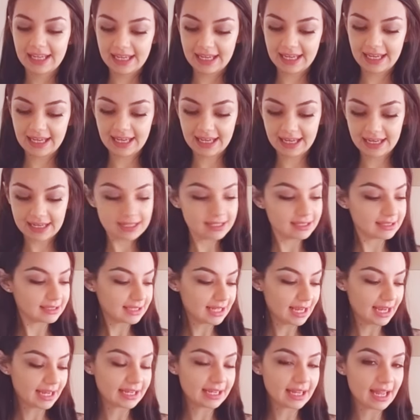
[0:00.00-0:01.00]
And
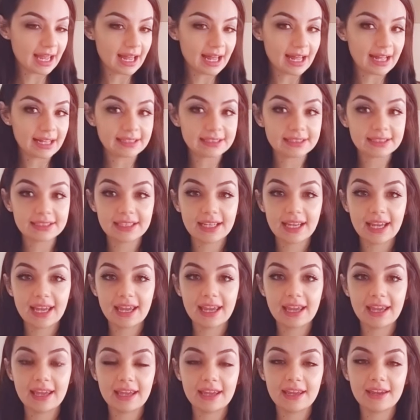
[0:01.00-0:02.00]
I got
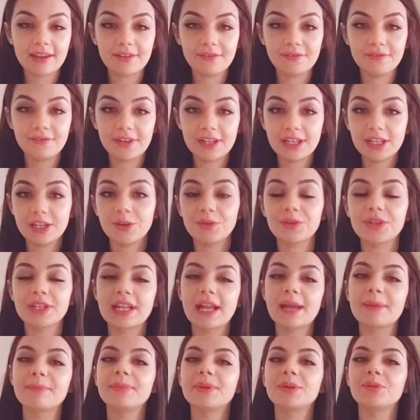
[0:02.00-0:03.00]
a video that
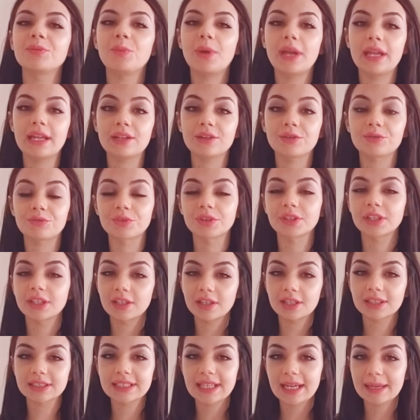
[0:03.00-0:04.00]
I've been waiting a really
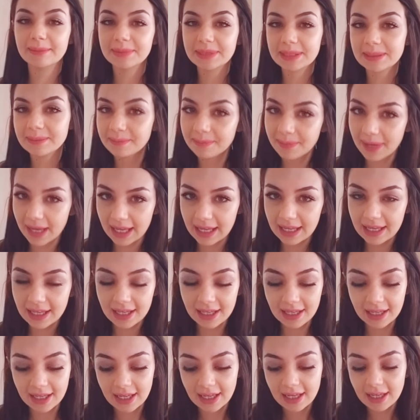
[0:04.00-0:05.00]
long time to
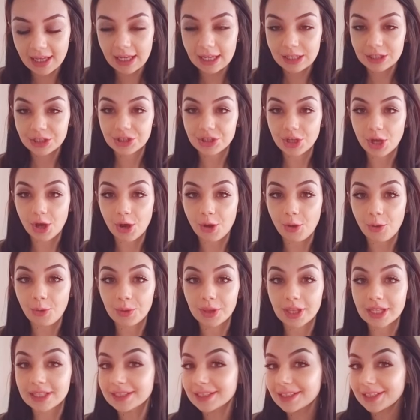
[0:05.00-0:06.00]
make. So
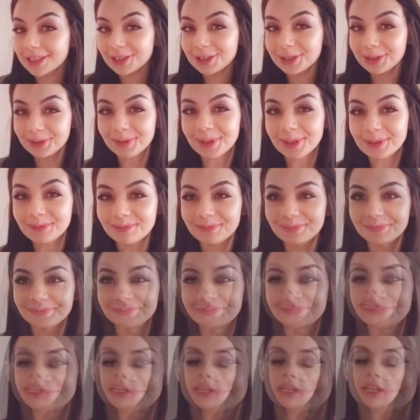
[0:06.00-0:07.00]
let's get to it.
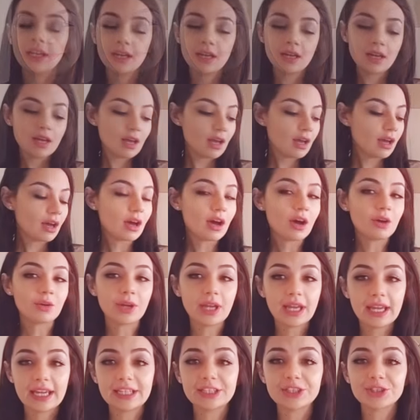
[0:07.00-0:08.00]

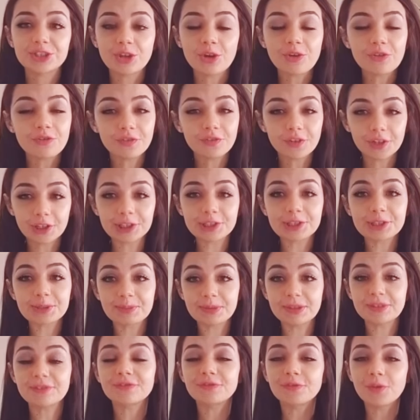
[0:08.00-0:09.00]
Okay, so first,
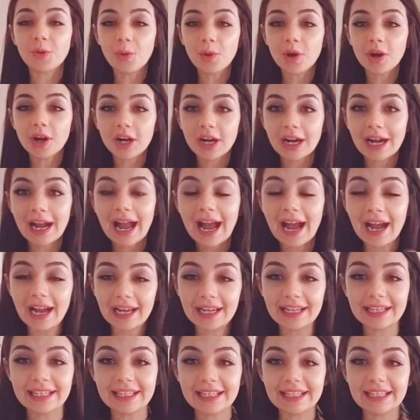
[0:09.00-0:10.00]
before
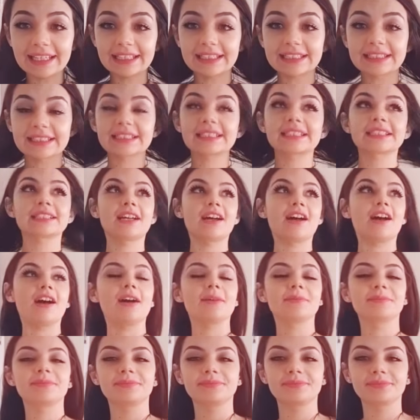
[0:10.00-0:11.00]
I get
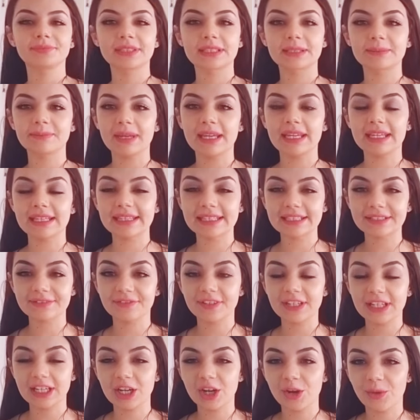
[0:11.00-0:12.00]
um, to making this
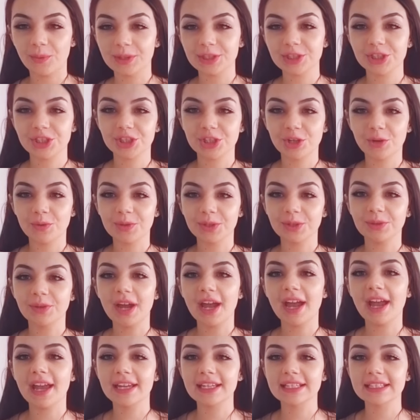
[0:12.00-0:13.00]
video and showing you
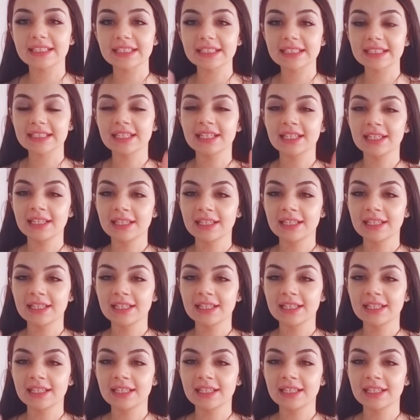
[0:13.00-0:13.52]
guys